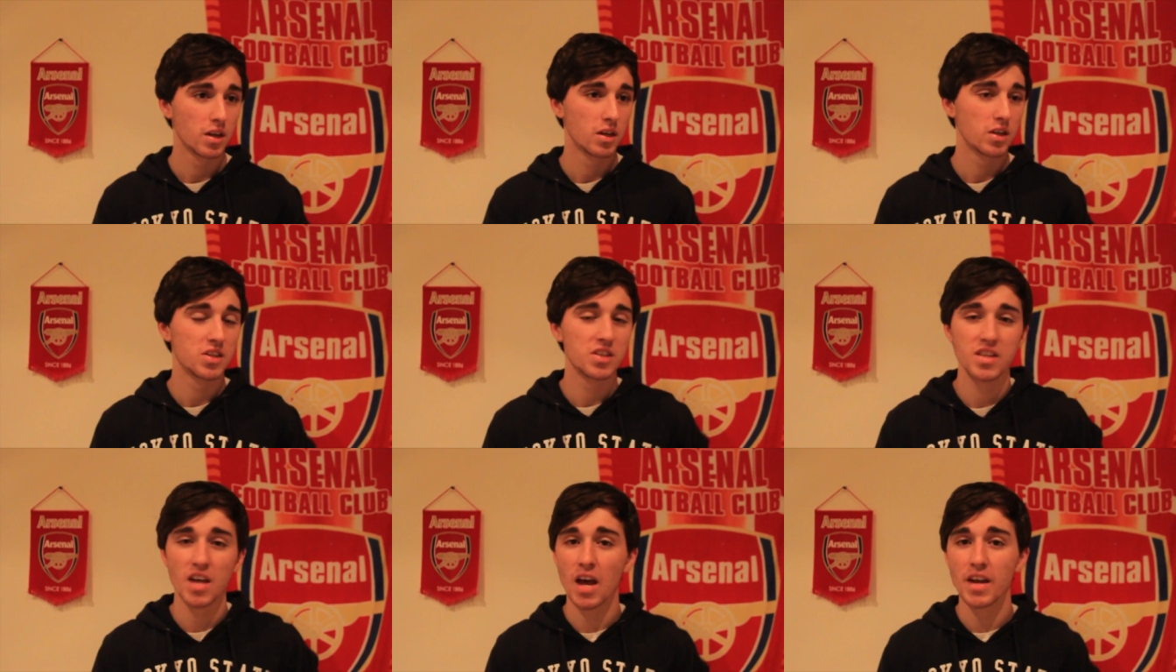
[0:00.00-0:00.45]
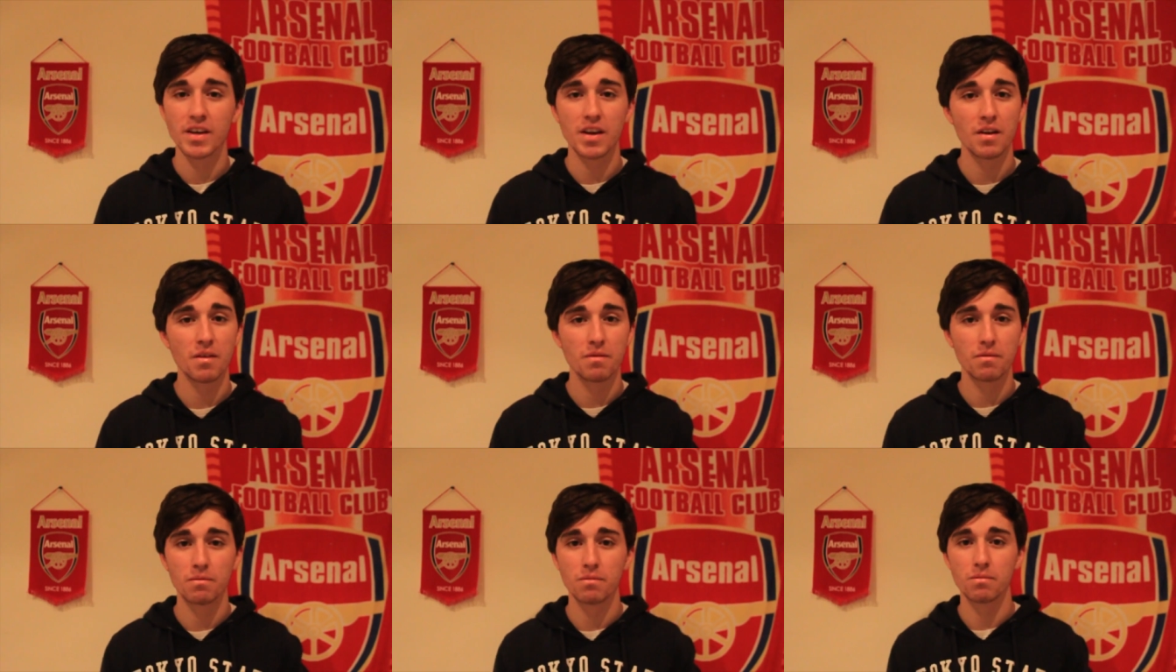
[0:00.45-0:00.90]

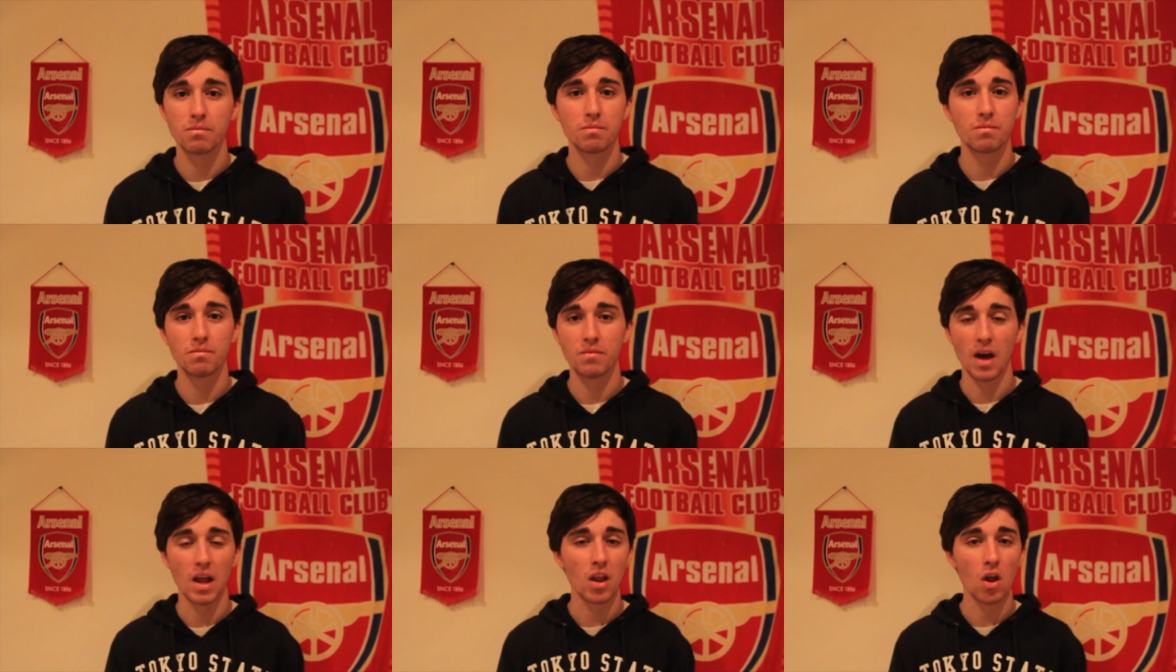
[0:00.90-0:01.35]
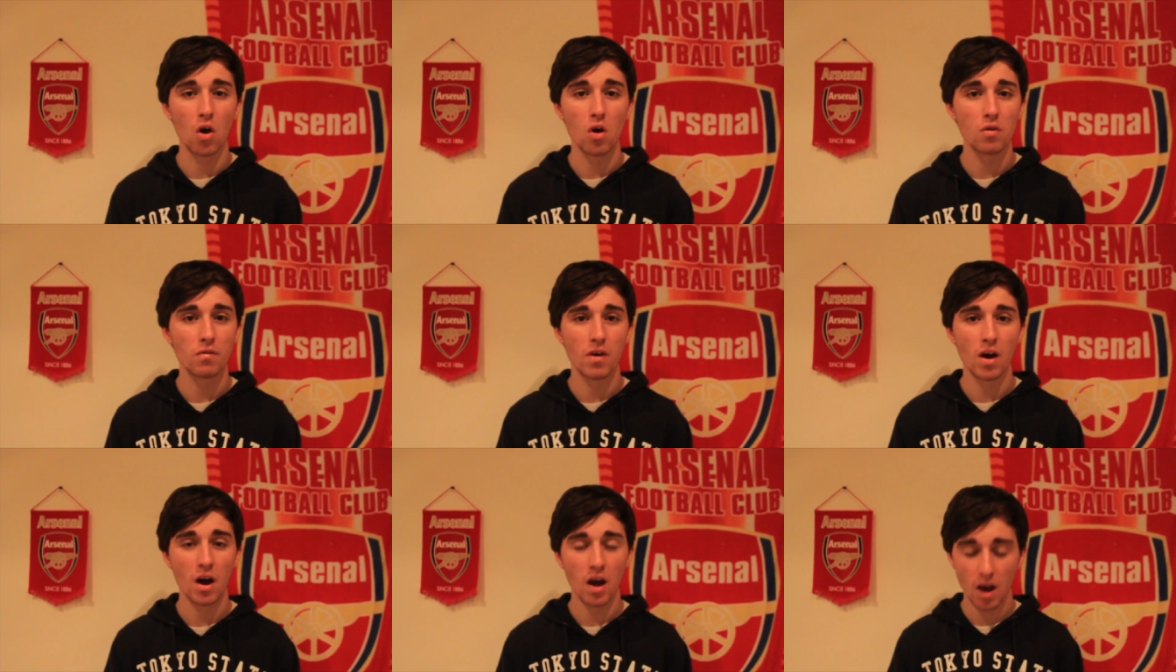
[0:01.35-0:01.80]
Sanya fell
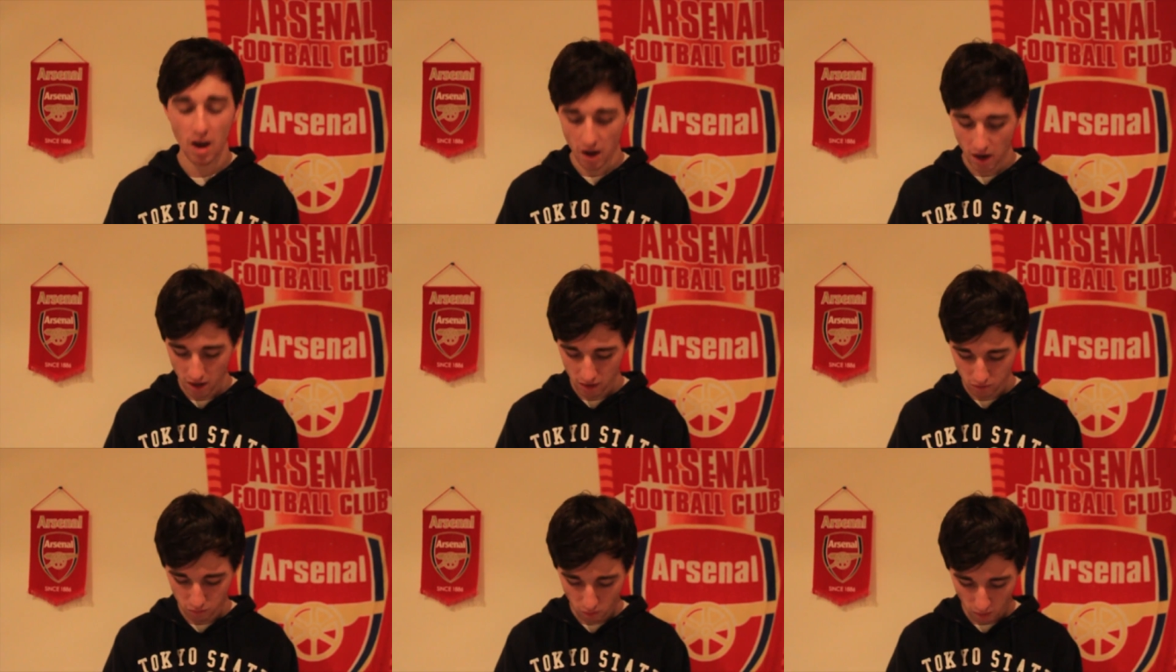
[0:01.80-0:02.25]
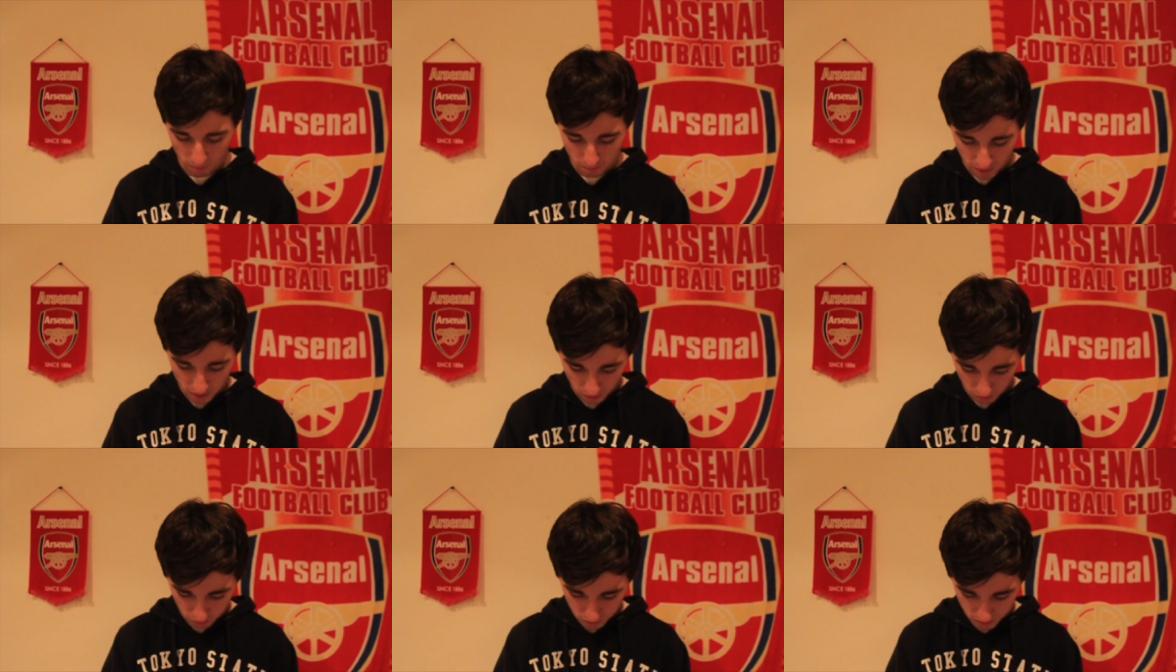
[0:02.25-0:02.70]
over, and what
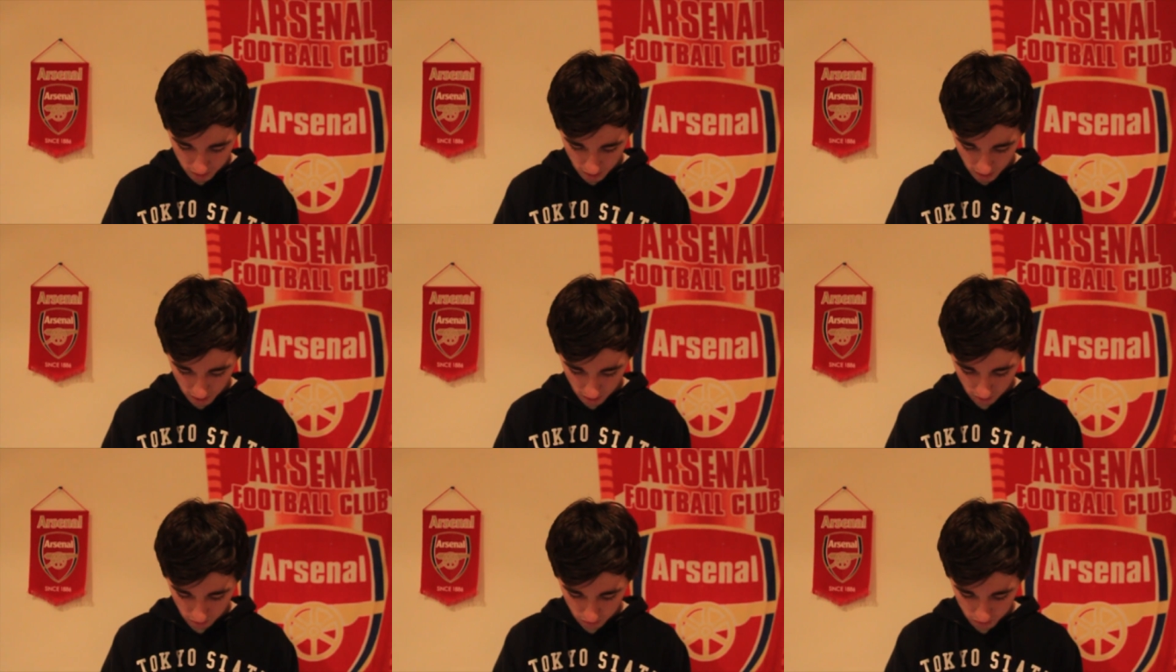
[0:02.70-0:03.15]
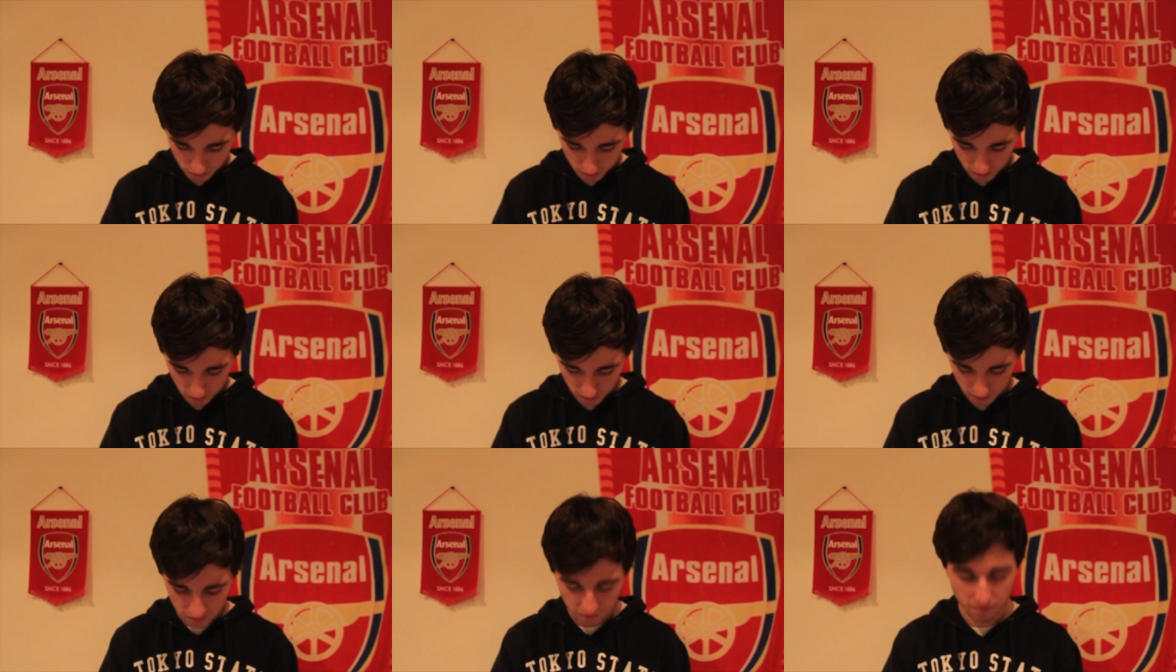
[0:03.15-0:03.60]
minute was it in? It was
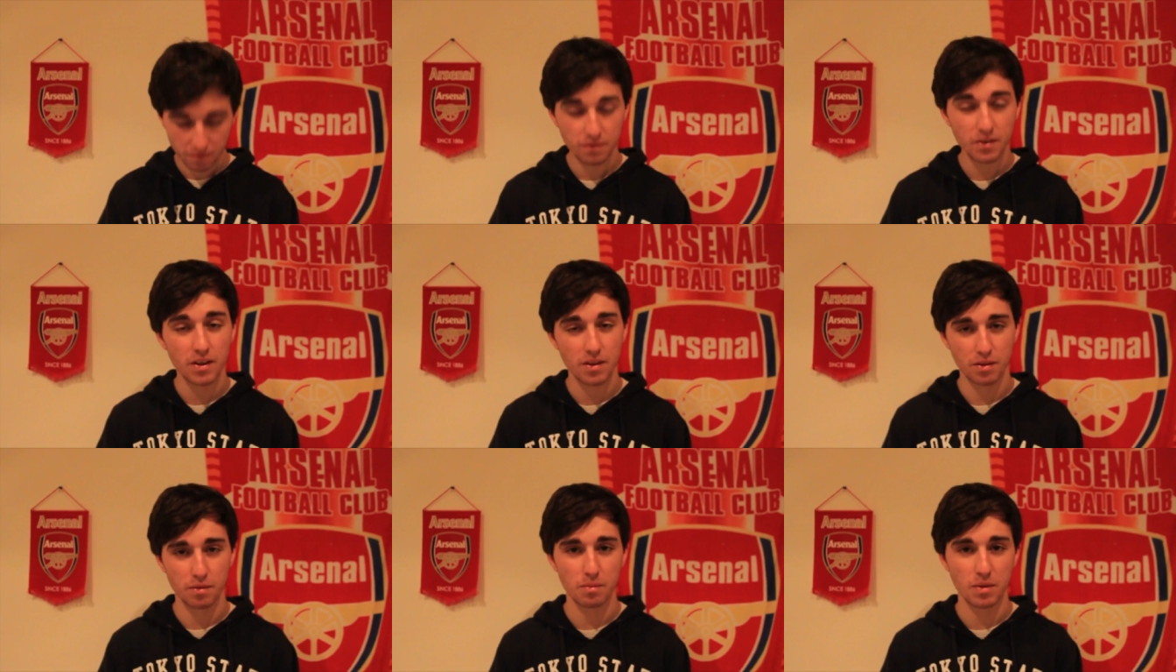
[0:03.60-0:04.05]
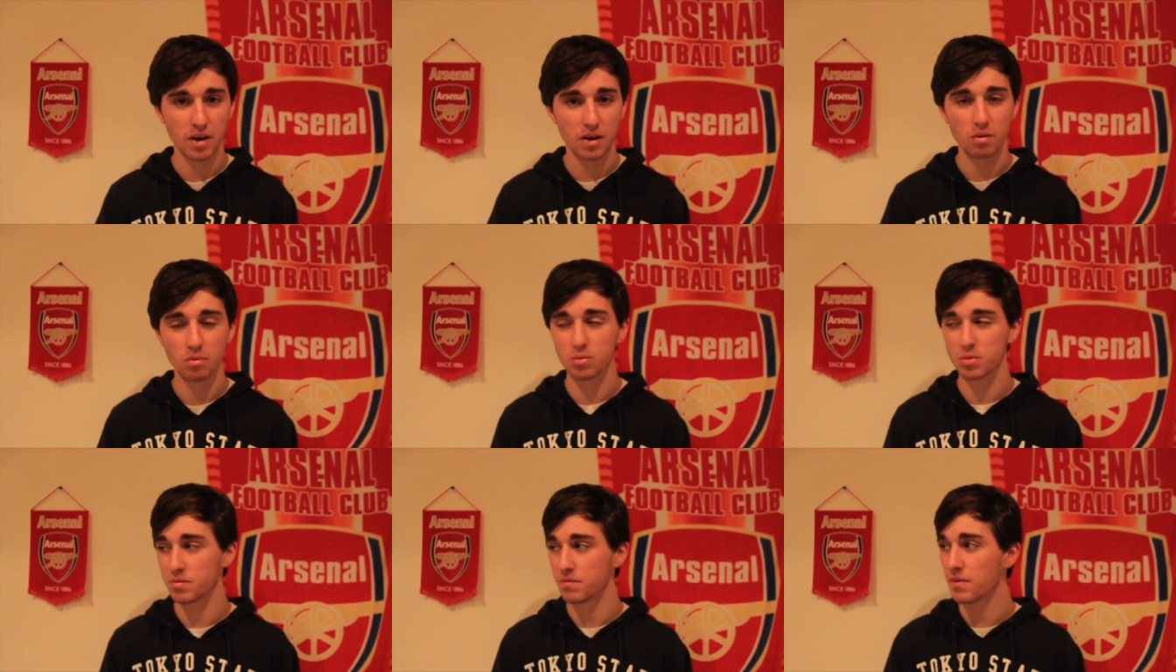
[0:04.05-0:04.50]
in the 5th
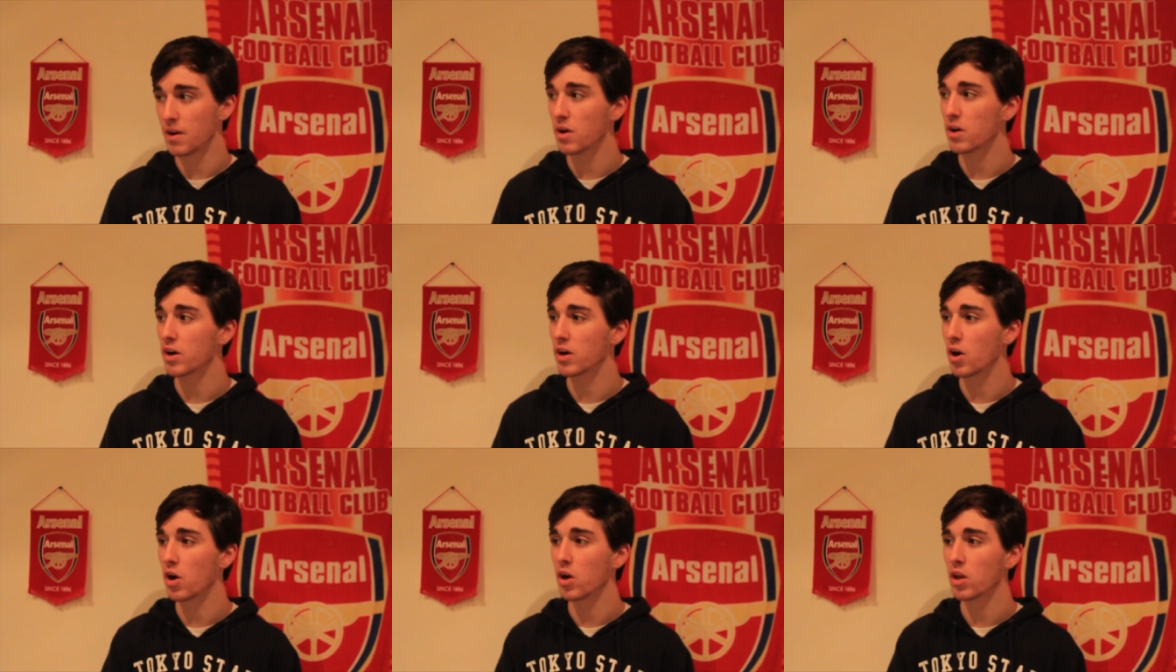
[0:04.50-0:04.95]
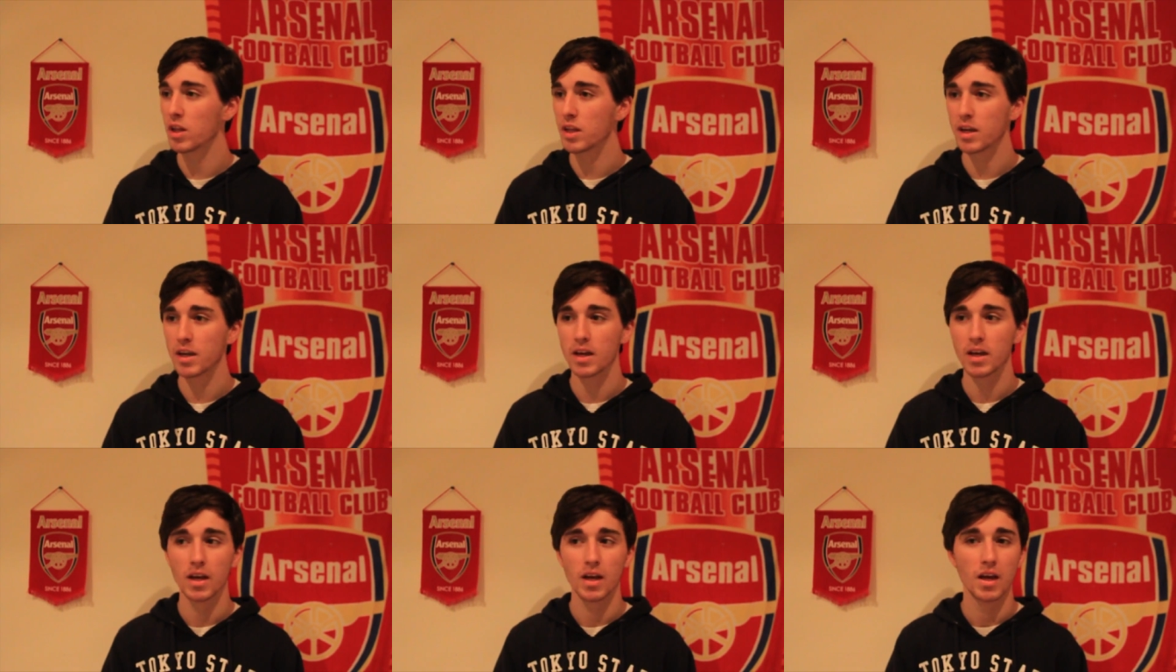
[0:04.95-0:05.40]
minute, it was very
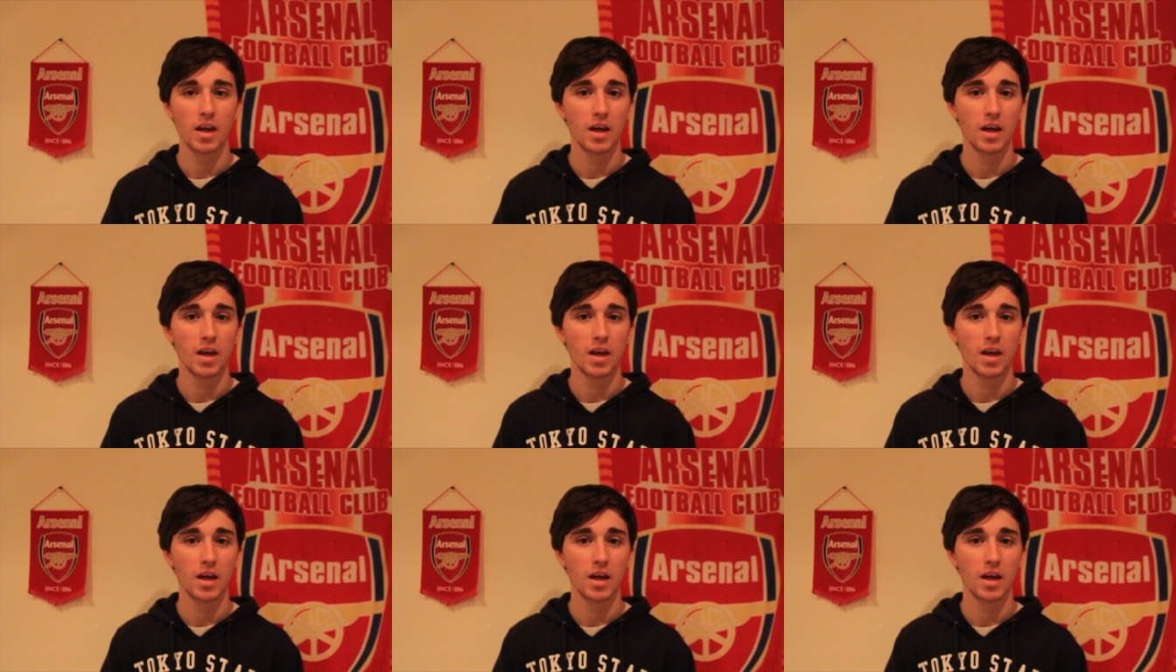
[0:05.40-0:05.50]
early,